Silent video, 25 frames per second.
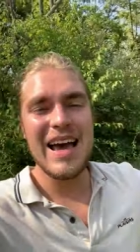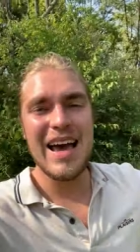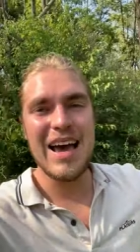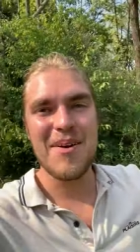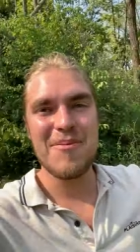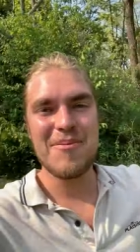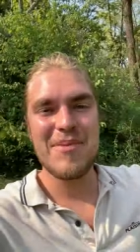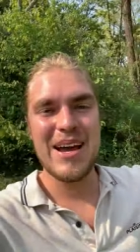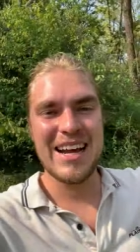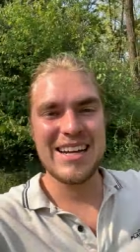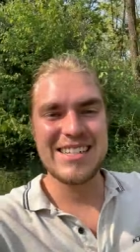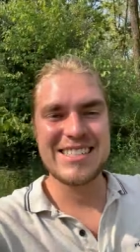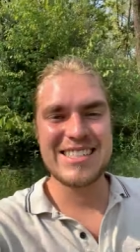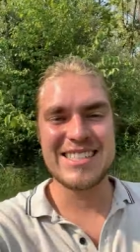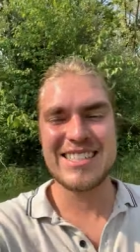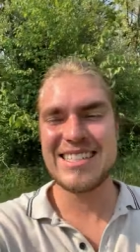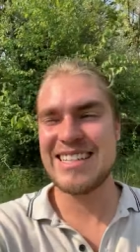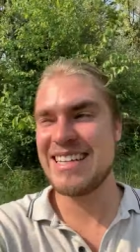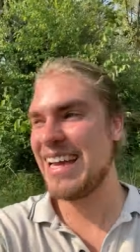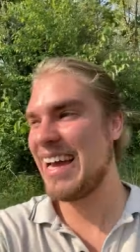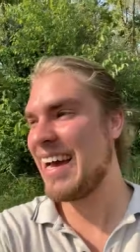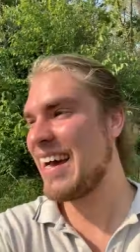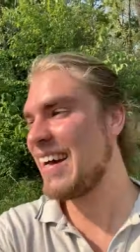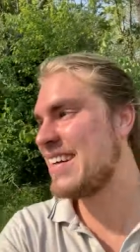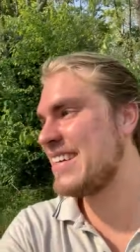I'm
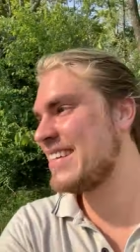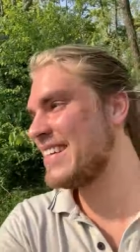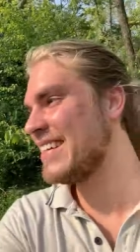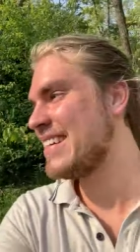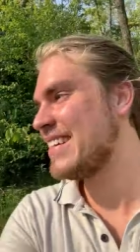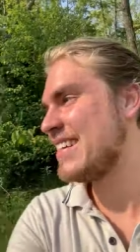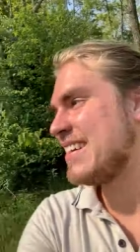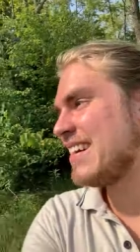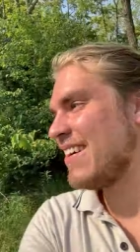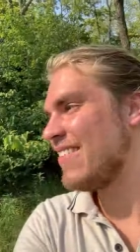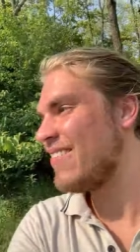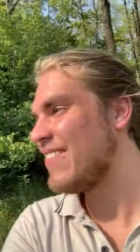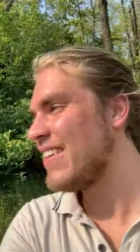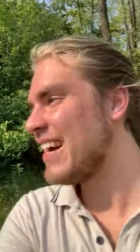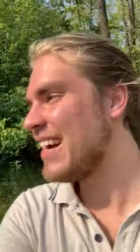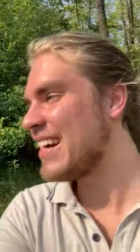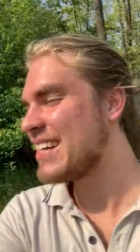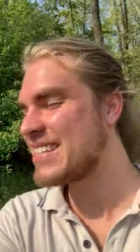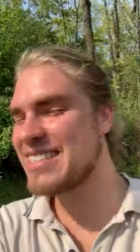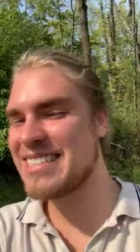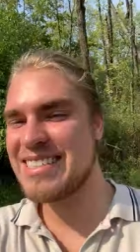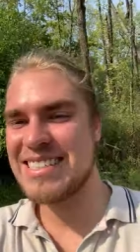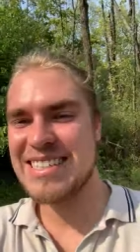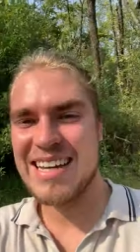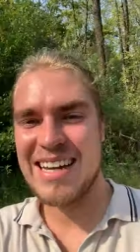actually out here. I'm
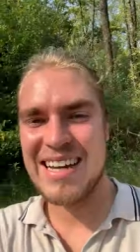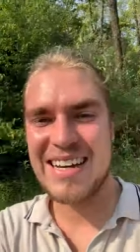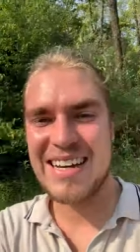actually